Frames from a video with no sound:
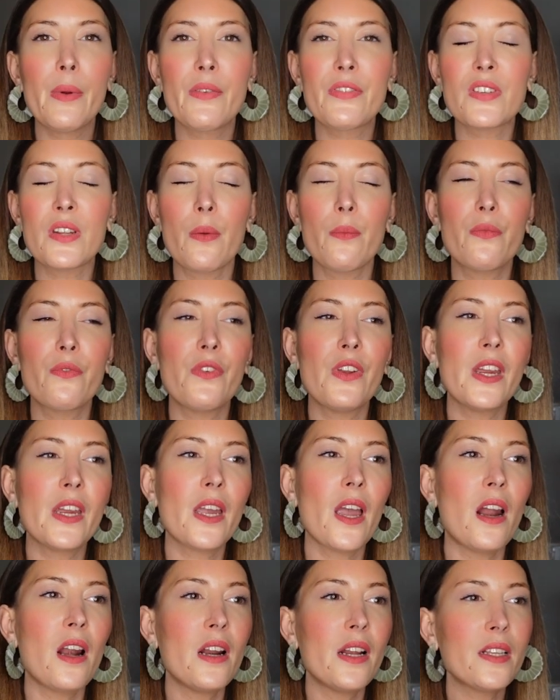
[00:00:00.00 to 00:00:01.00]
with
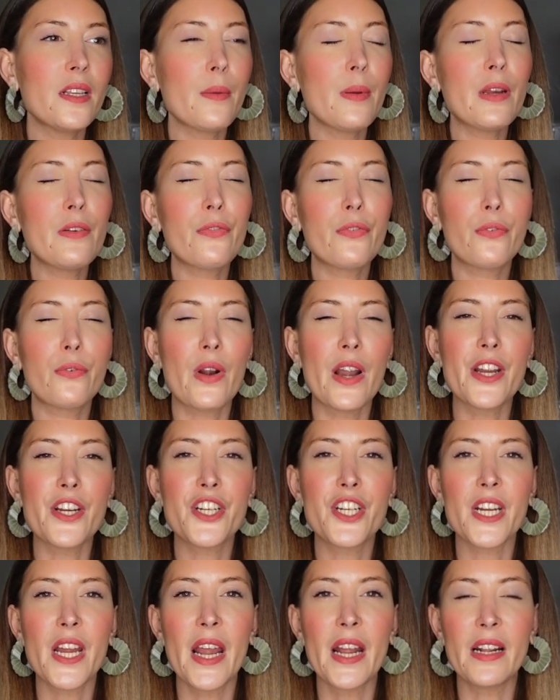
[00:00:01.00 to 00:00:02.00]
something a little bit
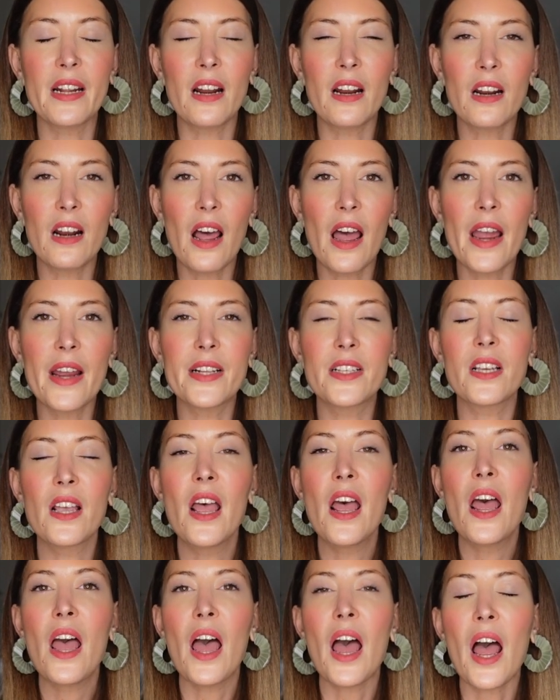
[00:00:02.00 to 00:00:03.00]
fresh and light
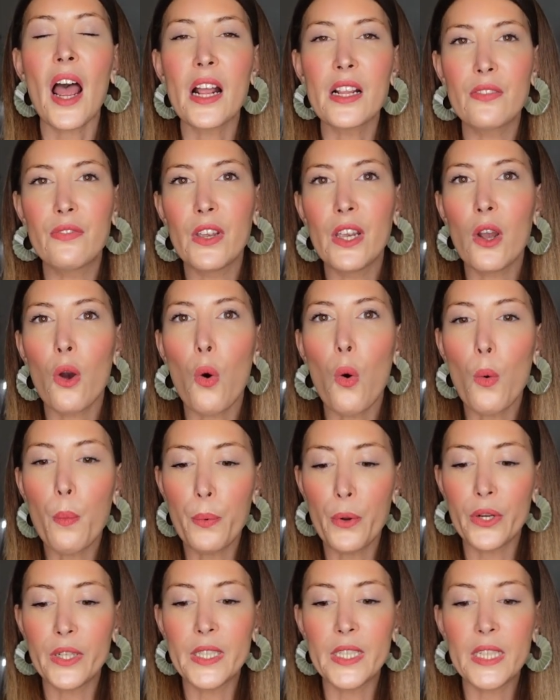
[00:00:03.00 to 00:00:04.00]
at the
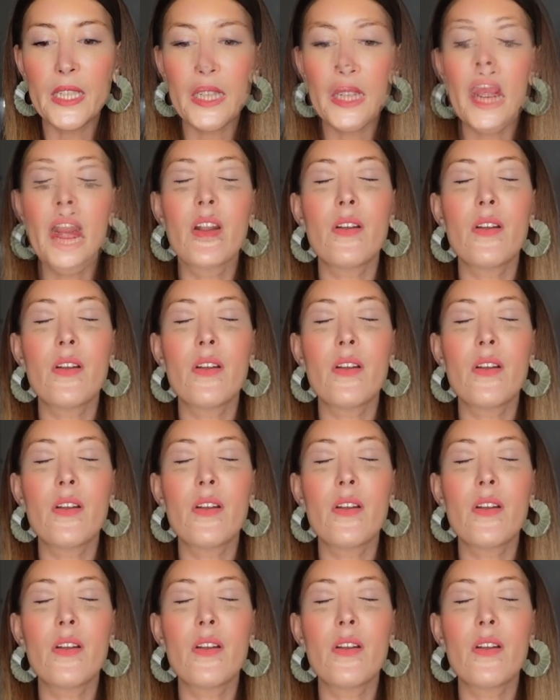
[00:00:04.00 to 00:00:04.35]
opening.